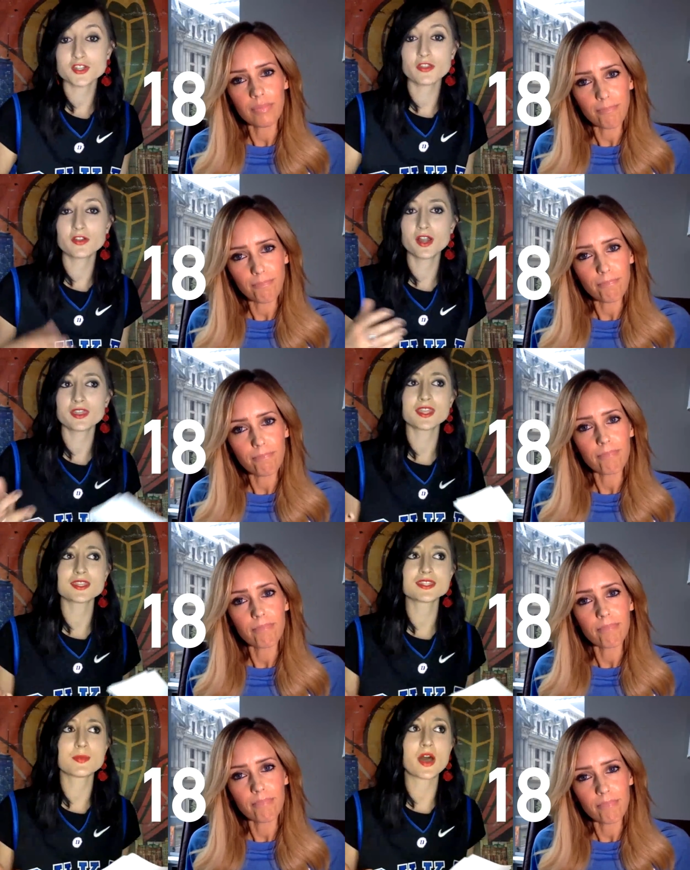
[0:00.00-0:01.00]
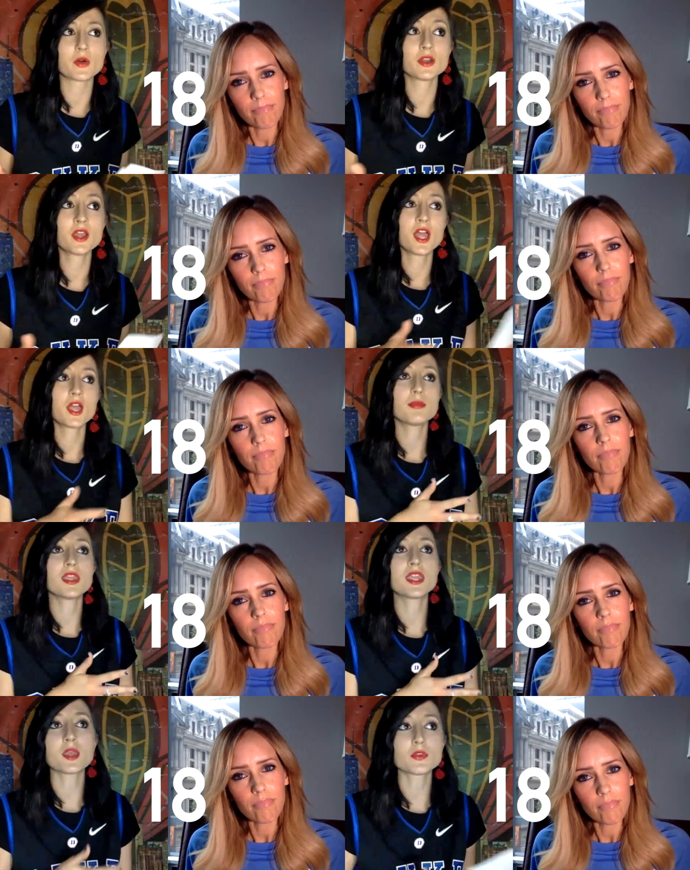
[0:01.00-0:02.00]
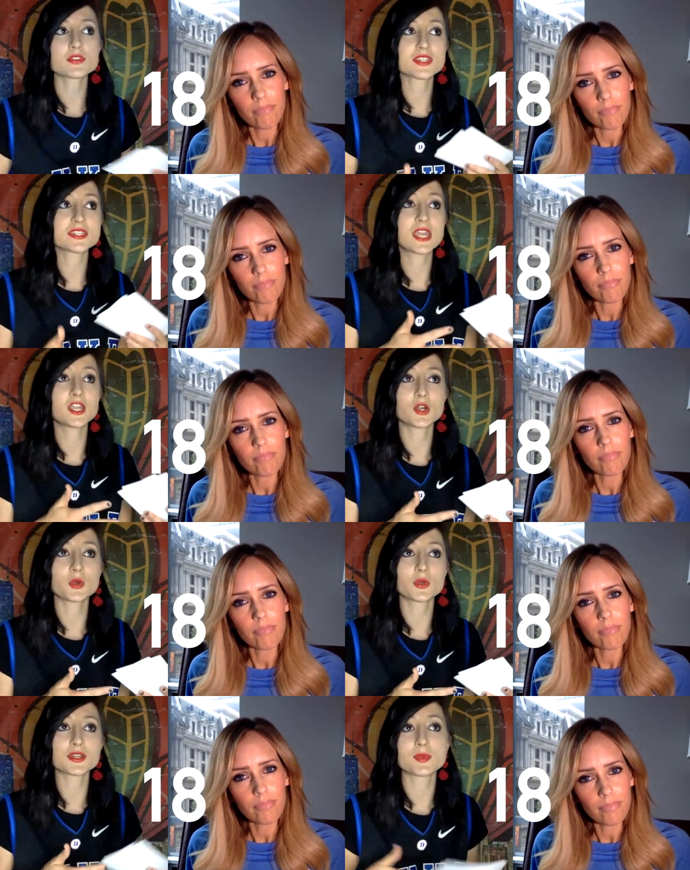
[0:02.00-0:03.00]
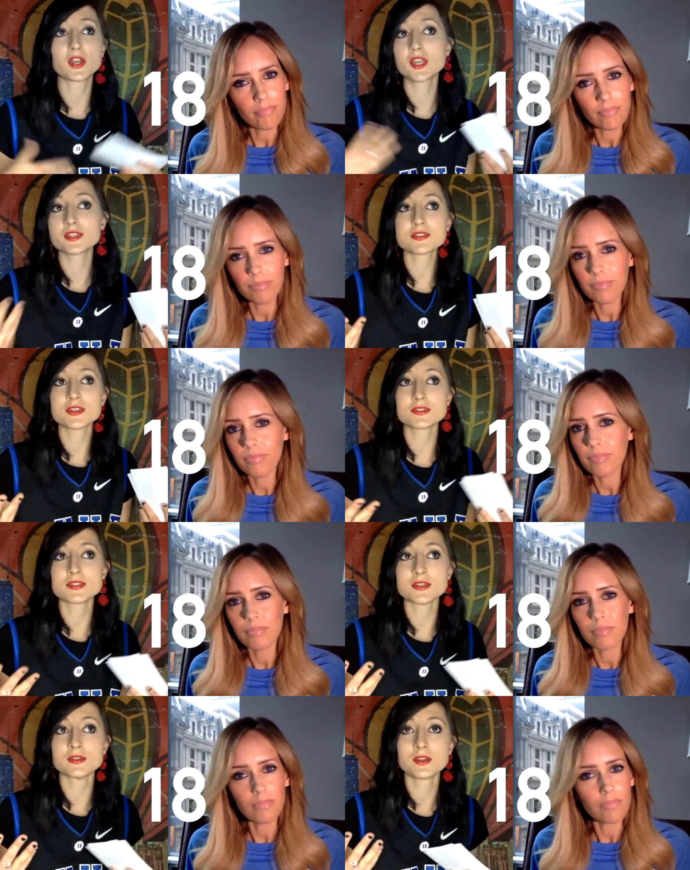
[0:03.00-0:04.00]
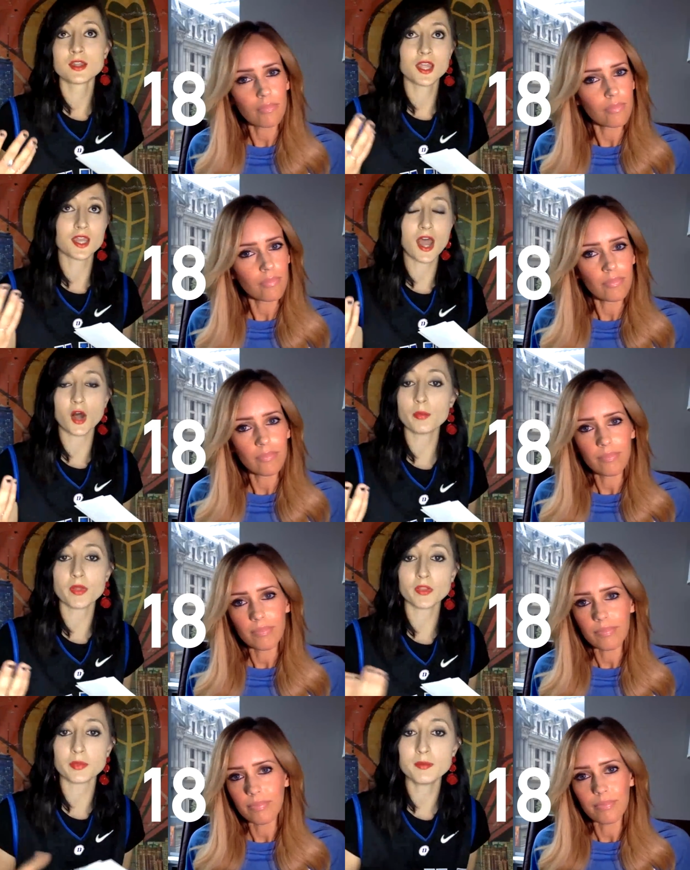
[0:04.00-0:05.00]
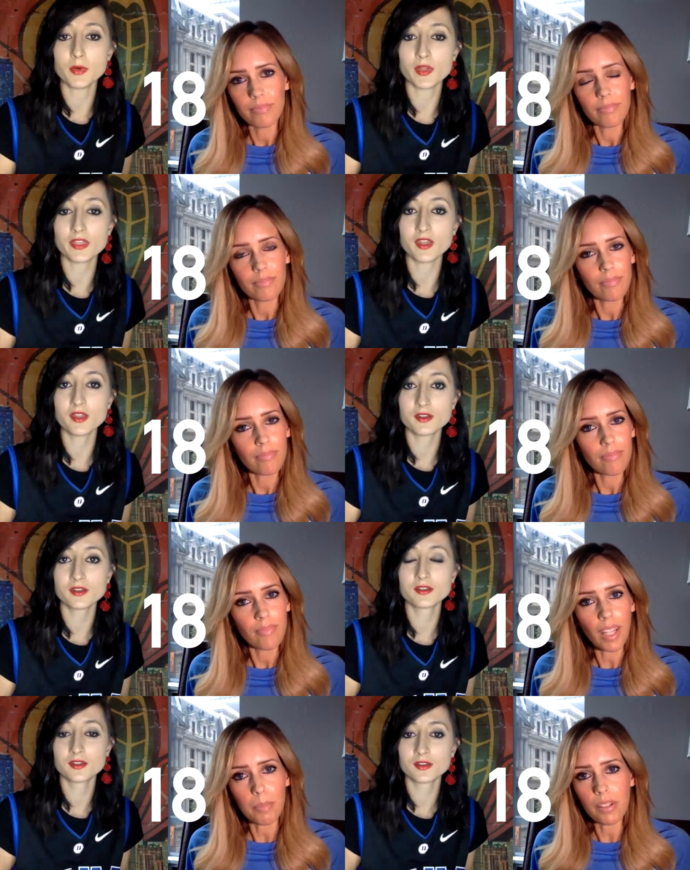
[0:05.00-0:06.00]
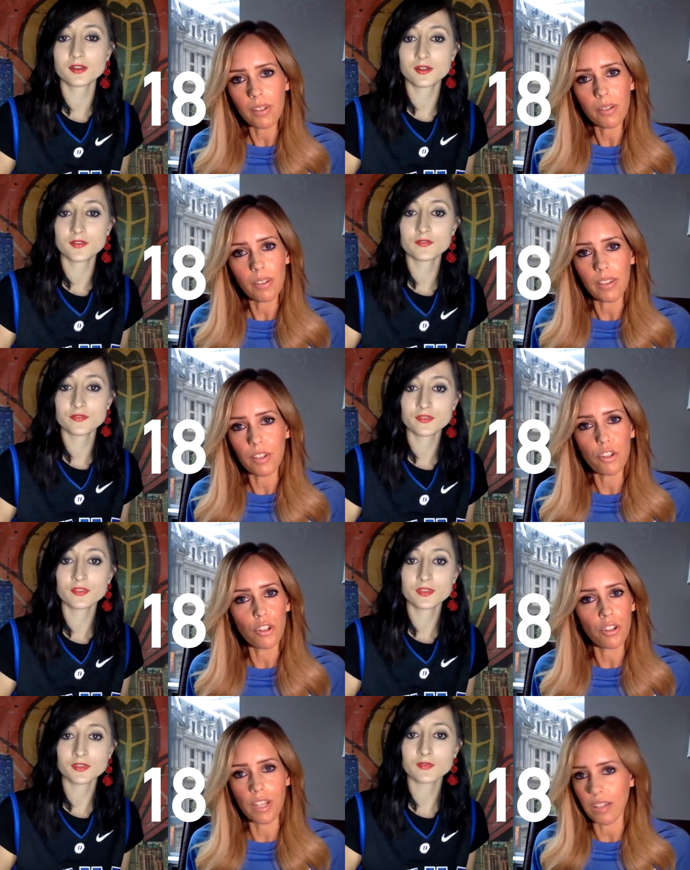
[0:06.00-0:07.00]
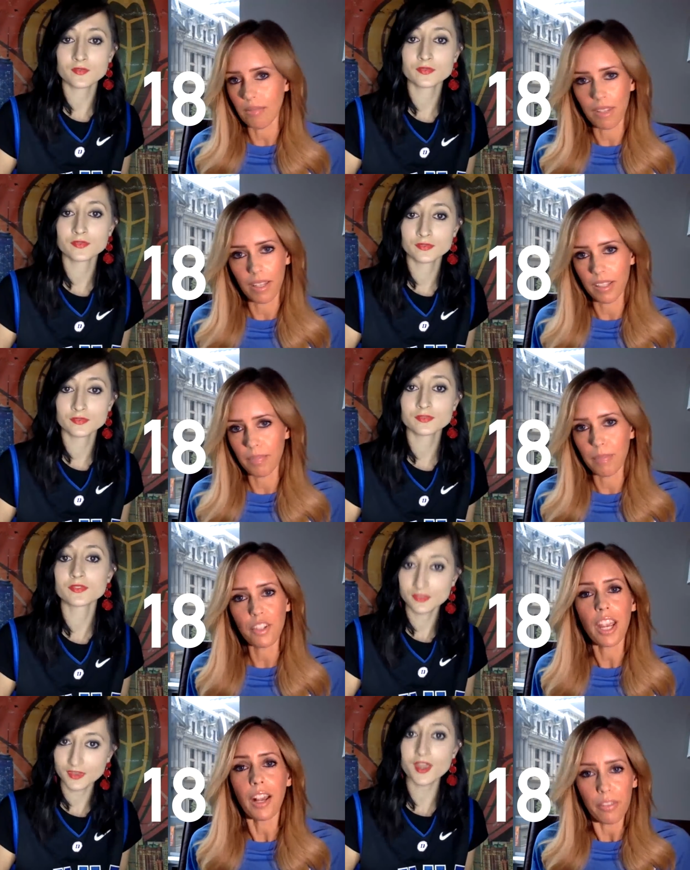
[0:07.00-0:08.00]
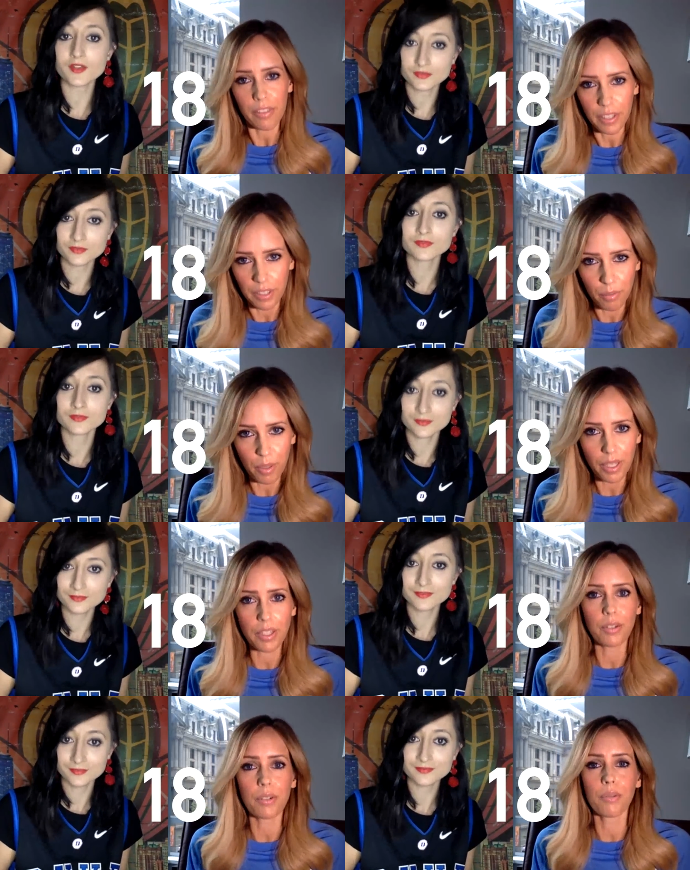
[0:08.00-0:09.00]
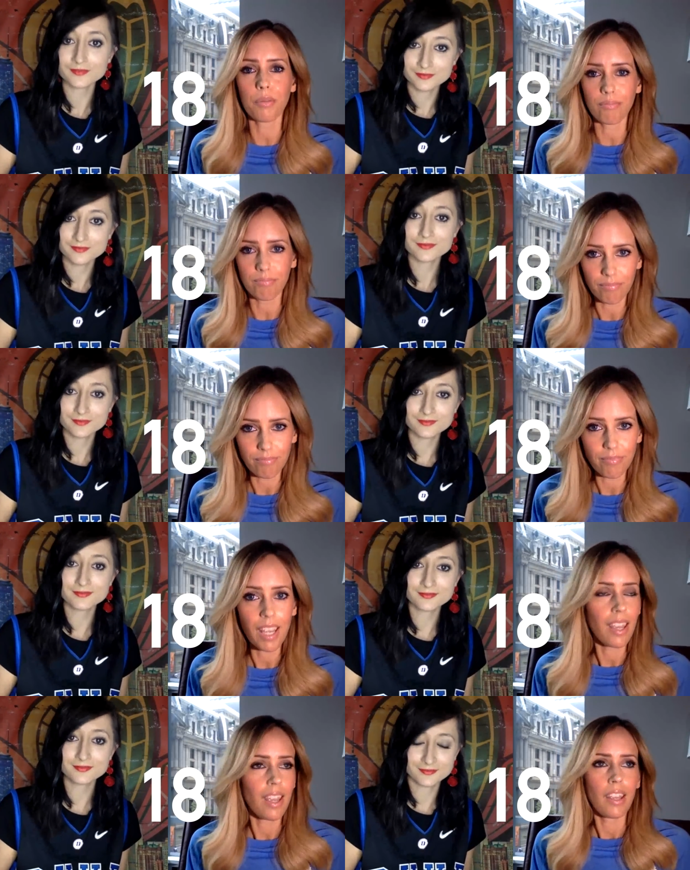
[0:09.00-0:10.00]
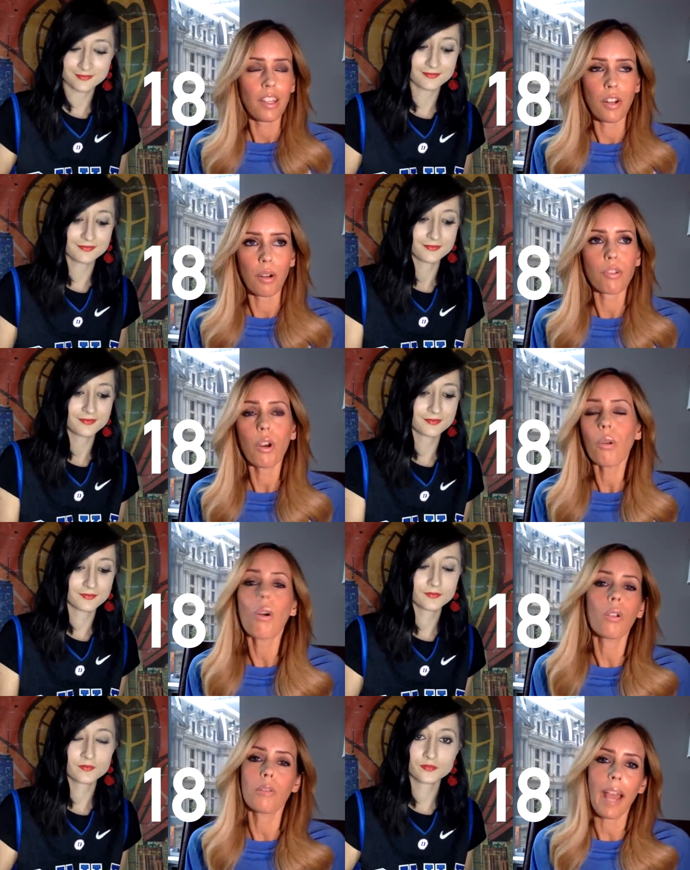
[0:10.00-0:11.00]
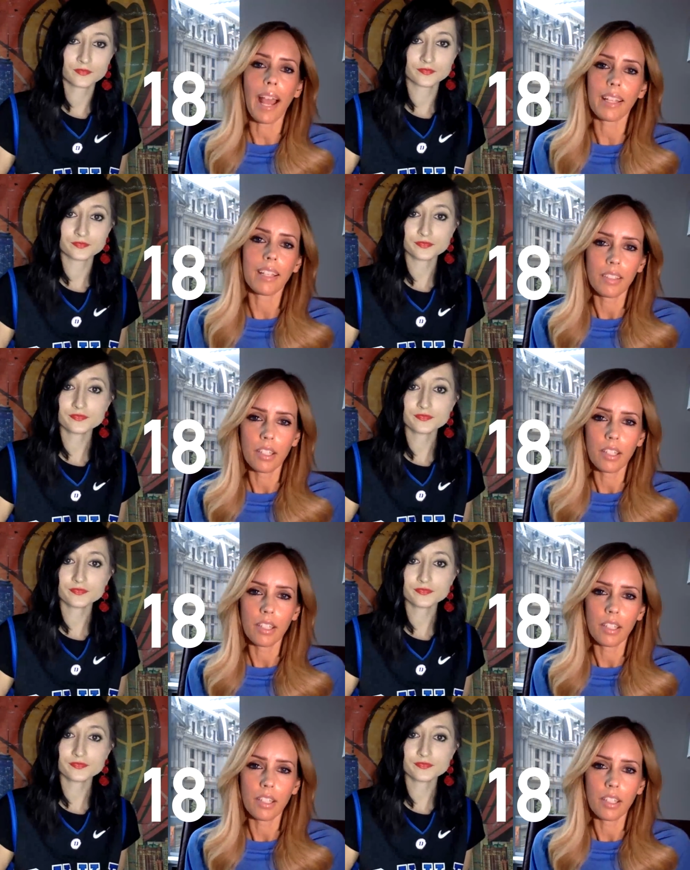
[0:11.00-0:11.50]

Speaker 1: each other, I think it's about being able to take your own experiences and, and help other people with it.
Speaker 2: Absolutely. The journey, it's much healthier yeah. when you, you know, don't hold back.